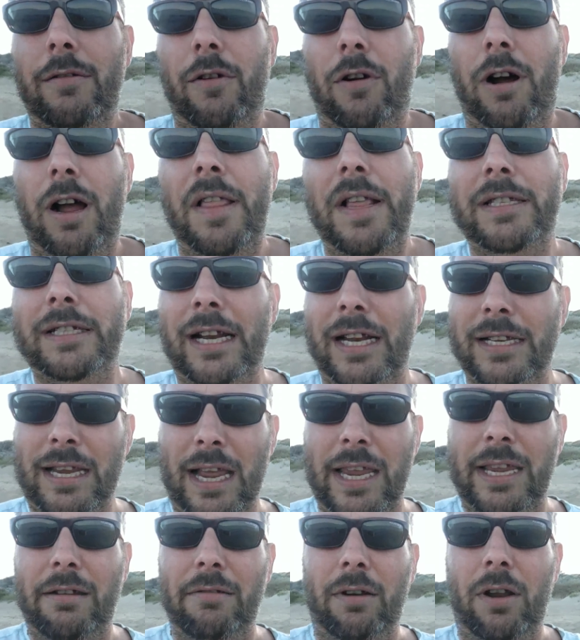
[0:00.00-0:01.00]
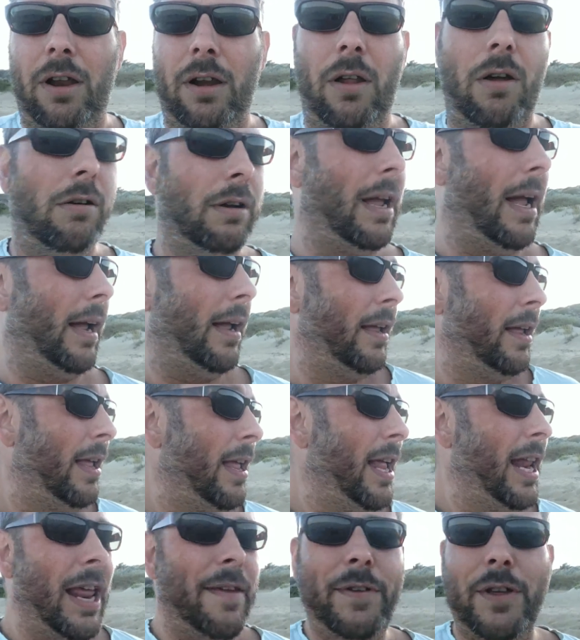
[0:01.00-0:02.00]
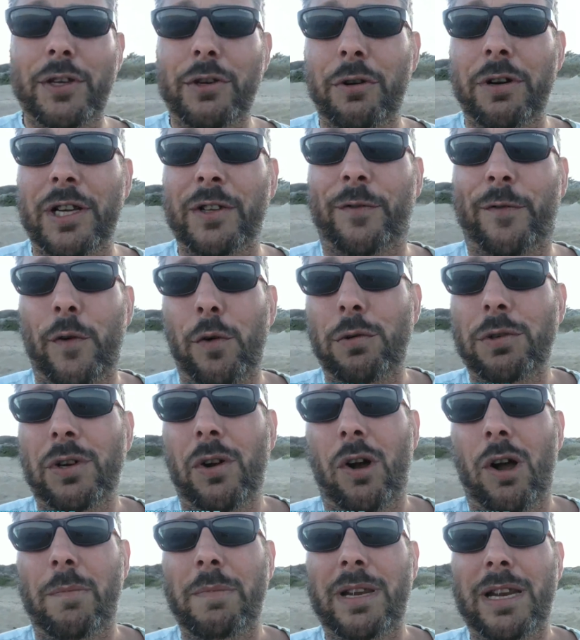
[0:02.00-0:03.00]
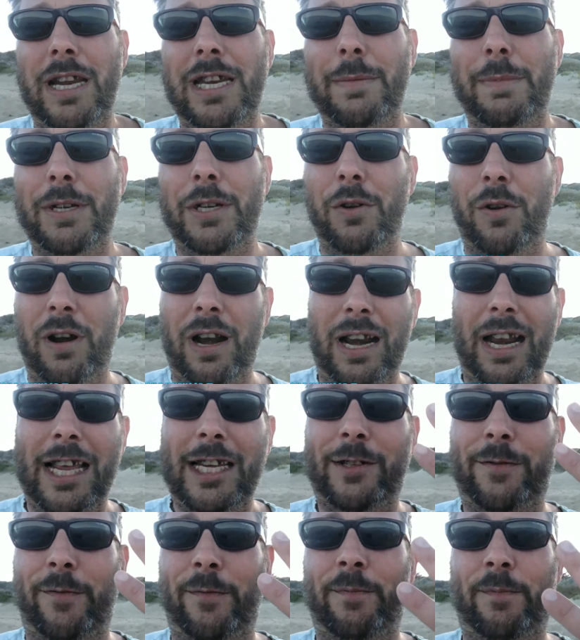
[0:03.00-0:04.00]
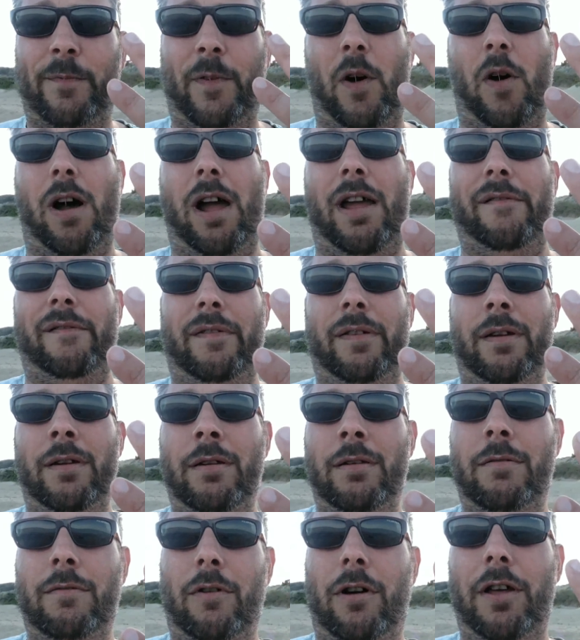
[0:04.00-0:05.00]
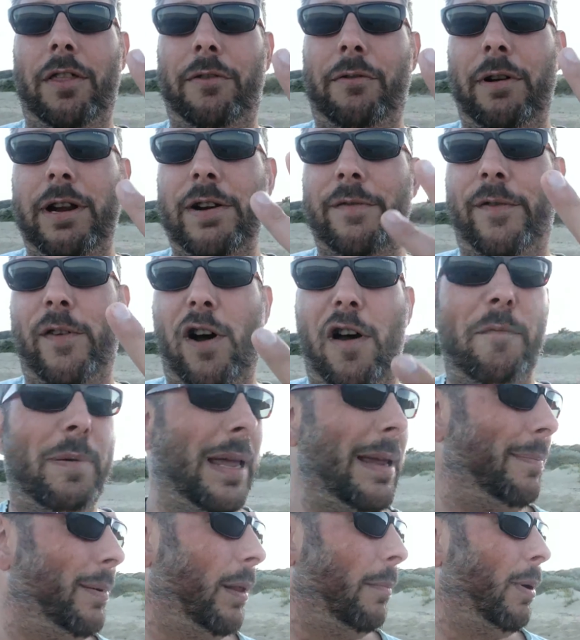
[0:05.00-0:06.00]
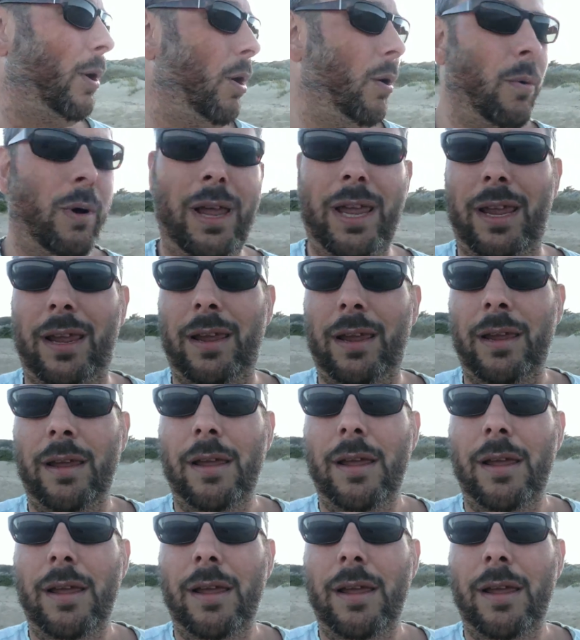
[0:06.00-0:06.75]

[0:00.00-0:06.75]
Right? It's going to take you a lot longer. If you're doing this full-time, you need to be doing at least 5. Right? 3 to 5 people per week.